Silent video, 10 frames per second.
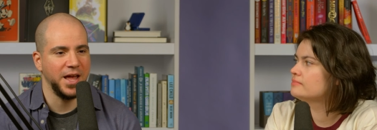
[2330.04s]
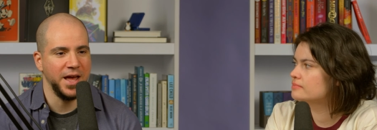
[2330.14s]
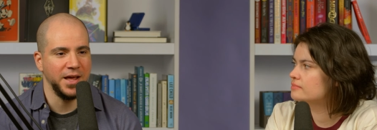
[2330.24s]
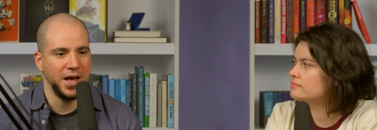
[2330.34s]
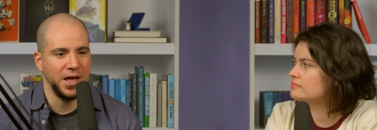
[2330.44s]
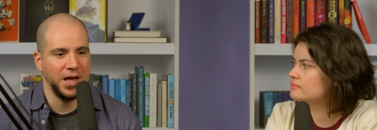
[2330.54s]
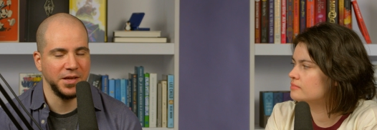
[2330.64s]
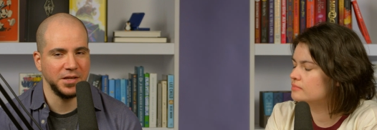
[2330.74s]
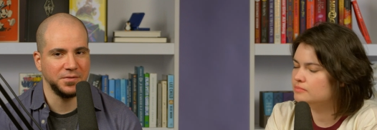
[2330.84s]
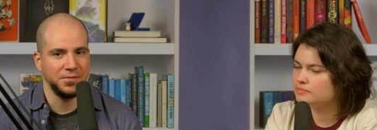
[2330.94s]
Speaker 1: and I, I think
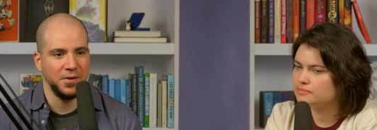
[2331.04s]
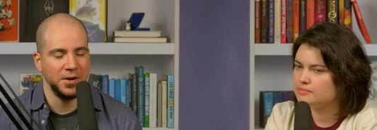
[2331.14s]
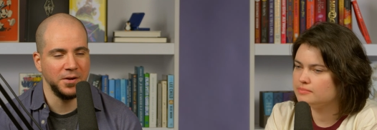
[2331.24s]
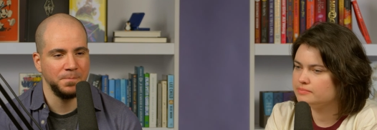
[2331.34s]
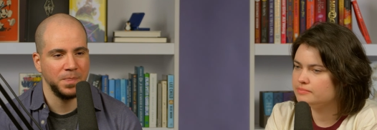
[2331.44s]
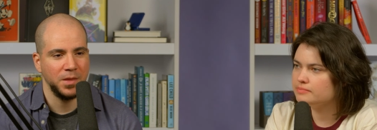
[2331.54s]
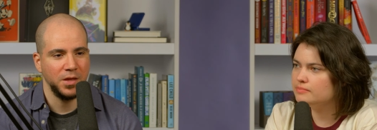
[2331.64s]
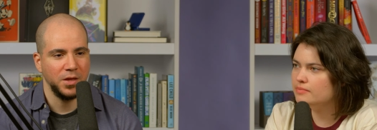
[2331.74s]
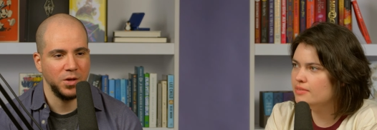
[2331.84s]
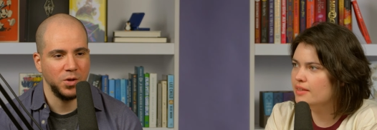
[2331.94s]
it's fun
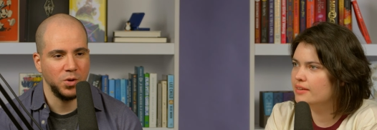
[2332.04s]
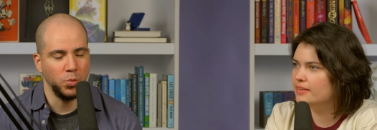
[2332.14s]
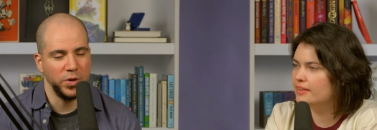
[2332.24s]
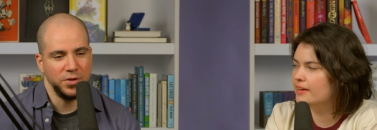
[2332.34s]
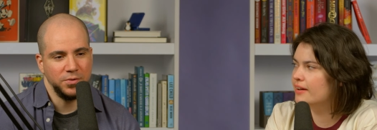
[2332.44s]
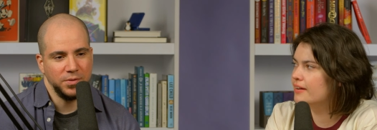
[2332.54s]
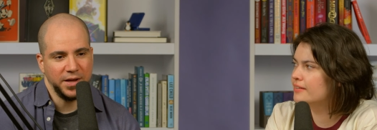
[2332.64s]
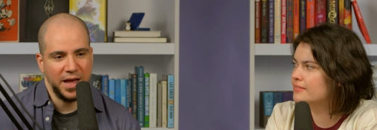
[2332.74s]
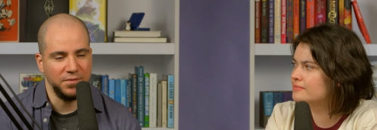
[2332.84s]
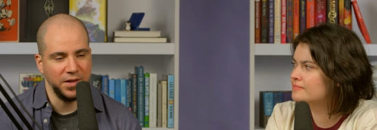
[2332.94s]
when yeah. you like
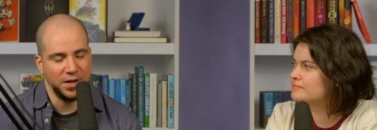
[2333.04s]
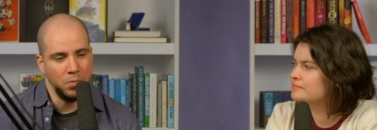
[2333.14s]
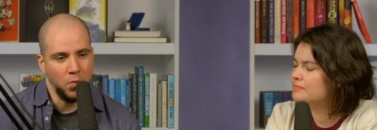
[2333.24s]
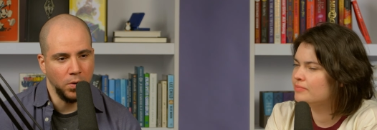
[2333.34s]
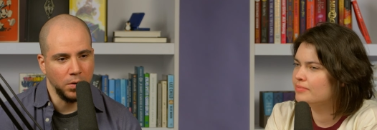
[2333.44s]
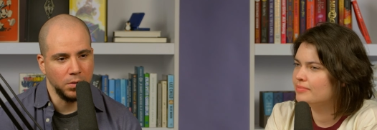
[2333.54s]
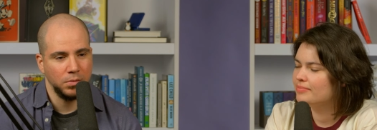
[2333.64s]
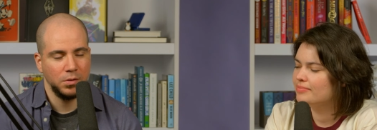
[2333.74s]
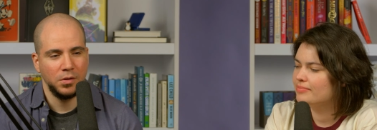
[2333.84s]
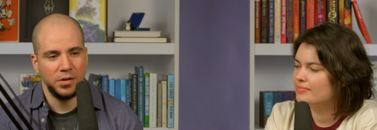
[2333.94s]
have like a more
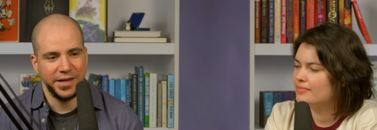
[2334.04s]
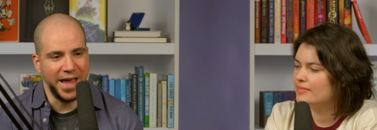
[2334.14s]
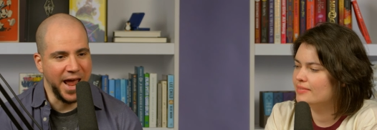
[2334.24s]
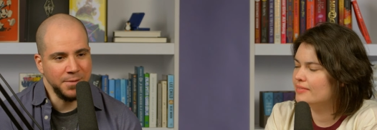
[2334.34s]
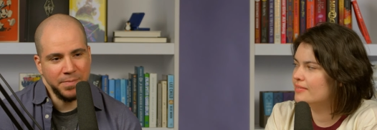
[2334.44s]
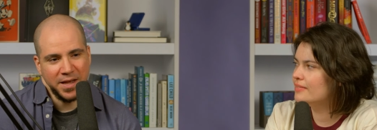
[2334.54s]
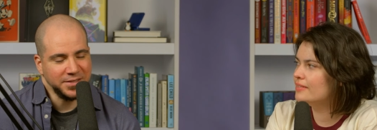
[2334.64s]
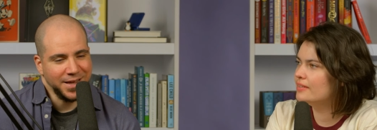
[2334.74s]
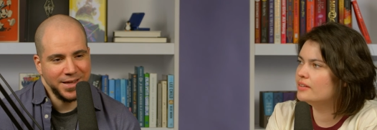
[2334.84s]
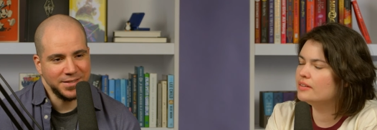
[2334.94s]
gang based,
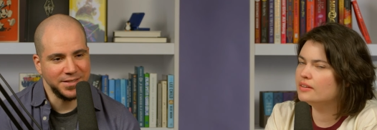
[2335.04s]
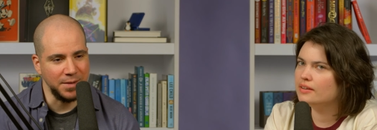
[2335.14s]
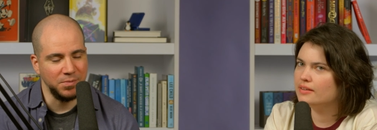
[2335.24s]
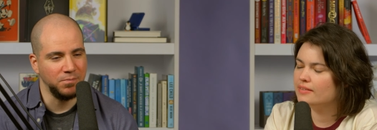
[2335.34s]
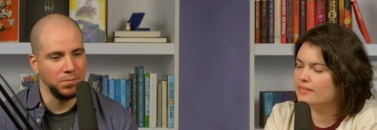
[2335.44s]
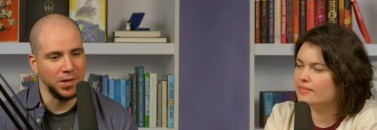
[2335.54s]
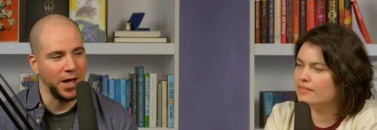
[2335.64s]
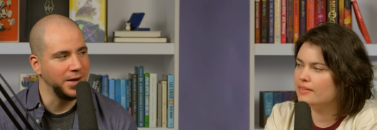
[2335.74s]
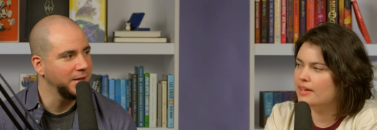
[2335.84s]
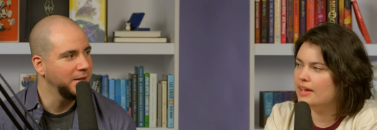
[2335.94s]
I guess, type of
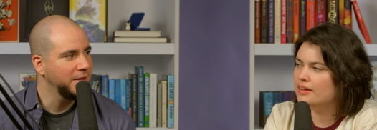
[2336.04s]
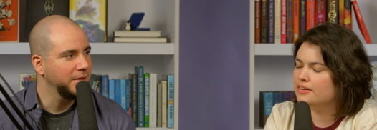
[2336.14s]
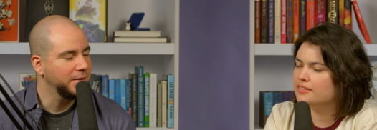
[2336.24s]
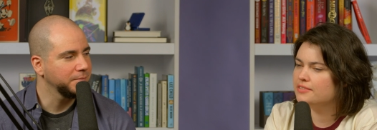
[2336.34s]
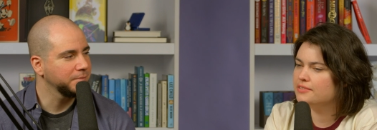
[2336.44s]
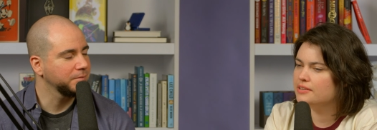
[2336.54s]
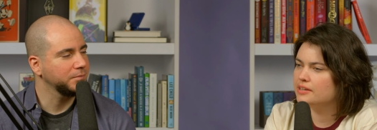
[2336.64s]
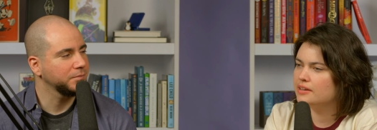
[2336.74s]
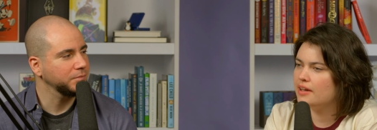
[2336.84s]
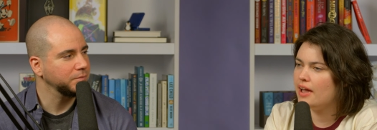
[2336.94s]
plot.
Speaker 2: And also
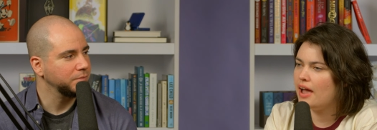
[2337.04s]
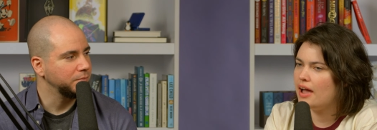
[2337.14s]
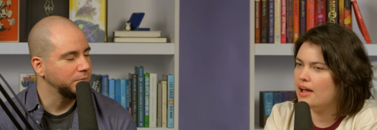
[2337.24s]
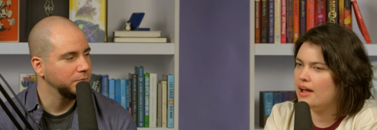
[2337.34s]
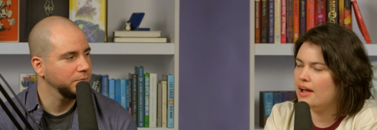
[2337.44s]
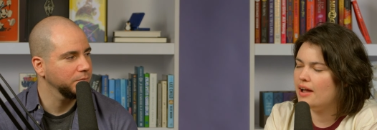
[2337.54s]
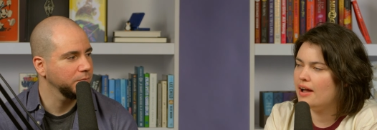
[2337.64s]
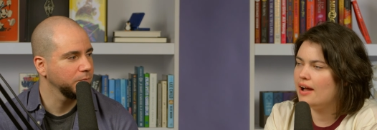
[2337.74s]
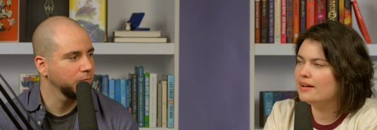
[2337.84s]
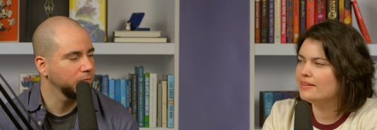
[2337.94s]
like,
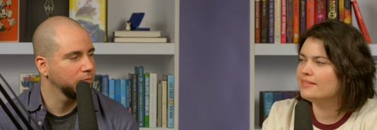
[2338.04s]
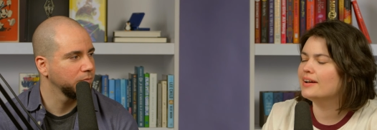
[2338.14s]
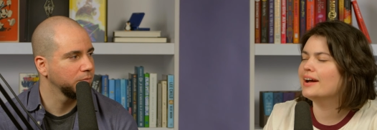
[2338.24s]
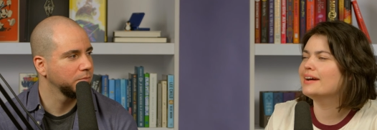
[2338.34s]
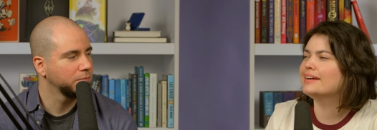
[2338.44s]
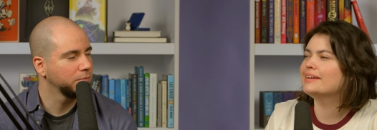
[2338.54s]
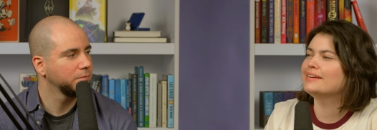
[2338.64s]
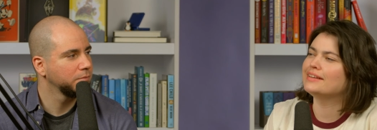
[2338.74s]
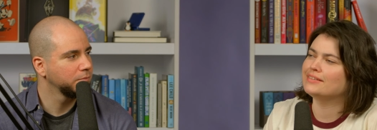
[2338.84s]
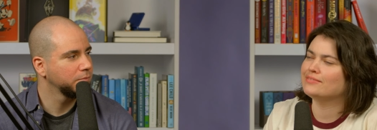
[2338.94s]
I
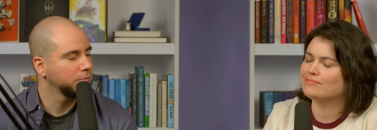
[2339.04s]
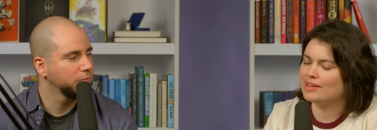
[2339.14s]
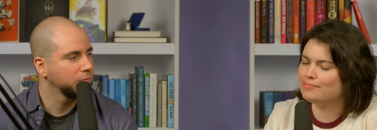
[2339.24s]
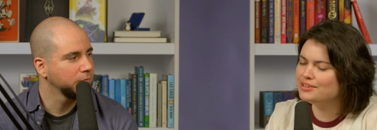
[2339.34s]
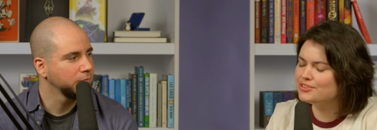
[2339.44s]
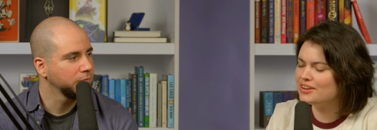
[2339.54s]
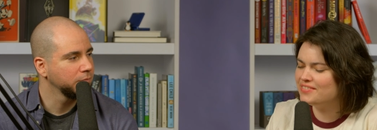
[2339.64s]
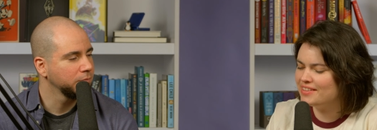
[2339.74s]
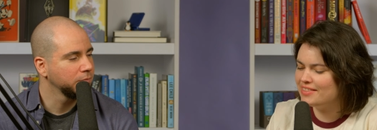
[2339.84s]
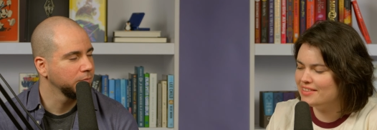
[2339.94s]
I'm pretty sure I've
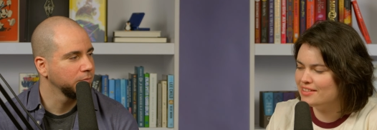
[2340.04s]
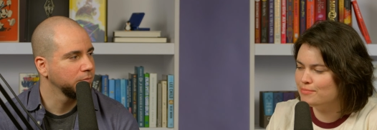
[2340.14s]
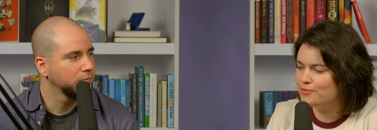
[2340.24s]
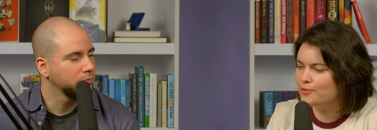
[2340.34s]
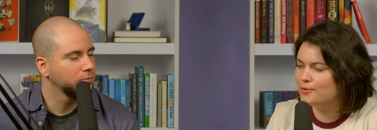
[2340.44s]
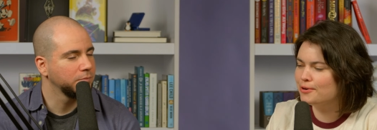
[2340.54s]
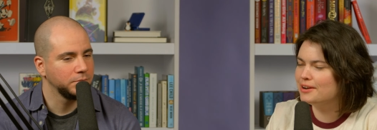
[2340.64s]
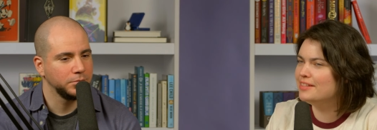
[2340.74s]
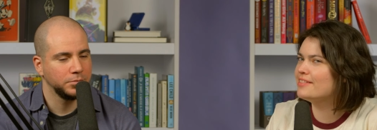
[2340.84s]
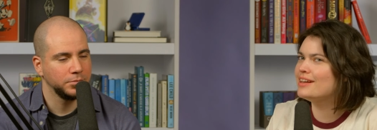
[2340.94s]
said this before
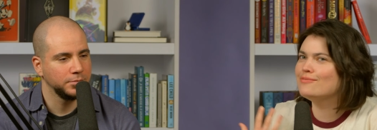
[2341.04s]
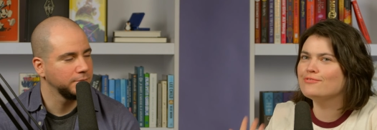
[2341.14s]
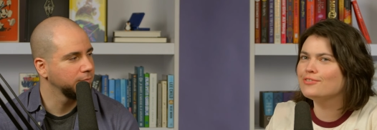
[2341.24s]
in some